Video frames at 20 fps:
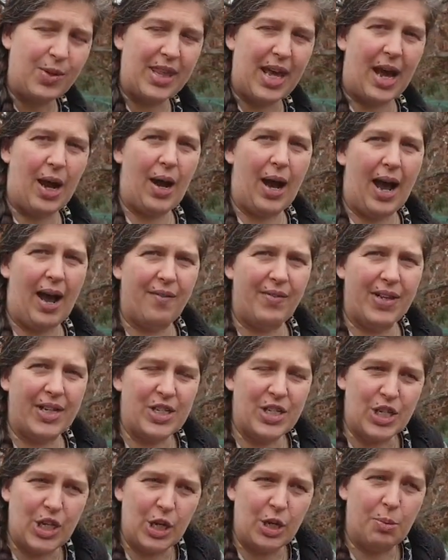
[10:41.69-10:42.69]
without
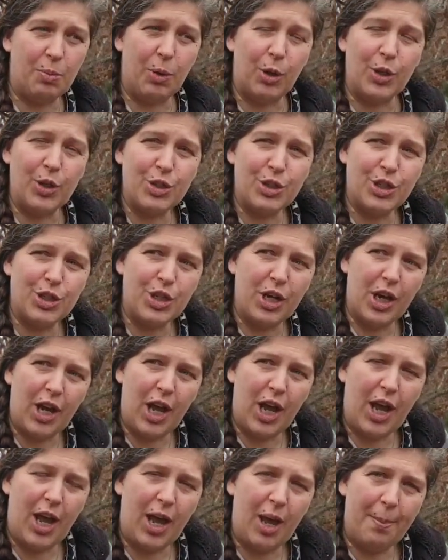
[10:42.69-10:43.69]
having too much
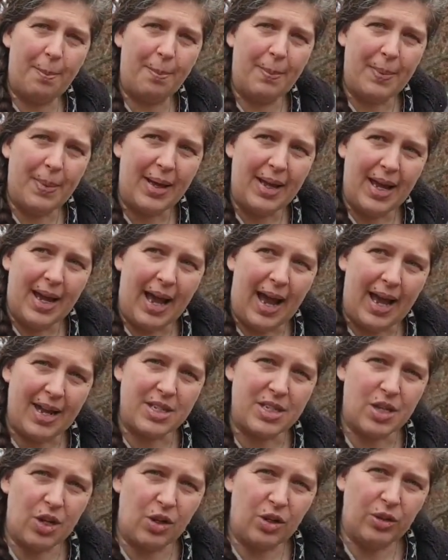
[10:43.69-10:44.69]

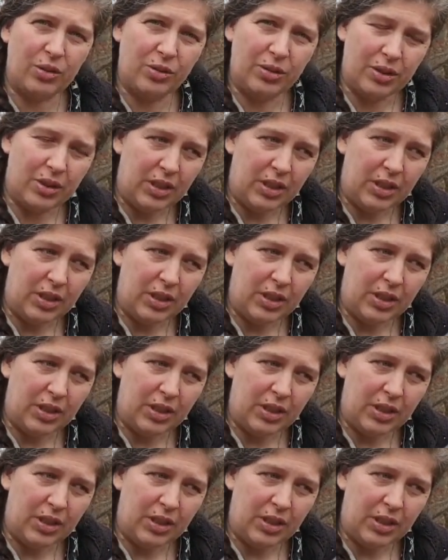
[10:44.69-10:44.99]
hassle,